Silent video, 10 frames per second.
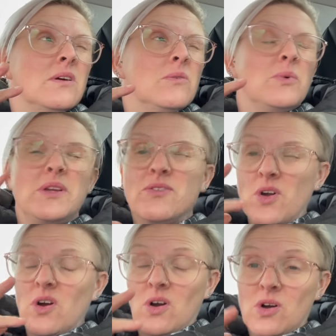we have
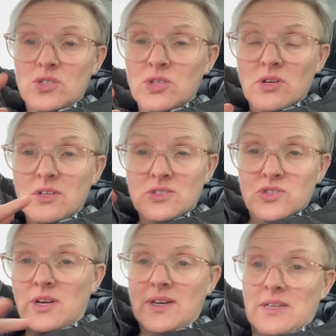got a hot chocolate
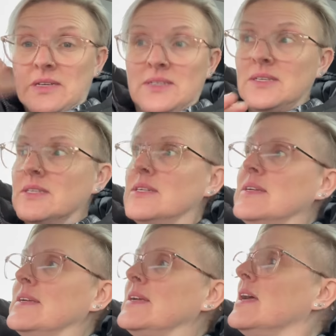tray
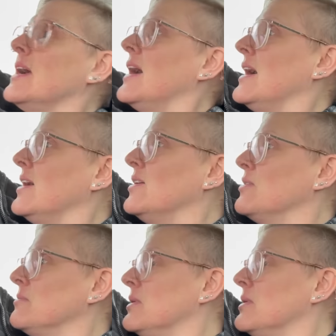at home.